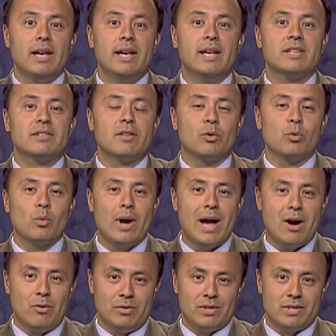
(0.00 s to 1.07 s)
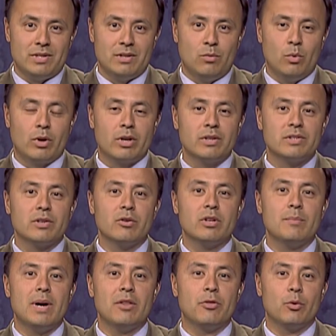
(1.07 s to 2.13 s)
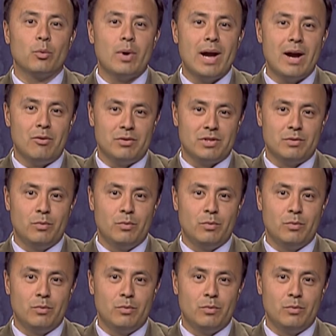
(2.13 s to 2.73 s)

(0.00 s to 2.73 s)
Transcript: It's the route. We're concerned about the route.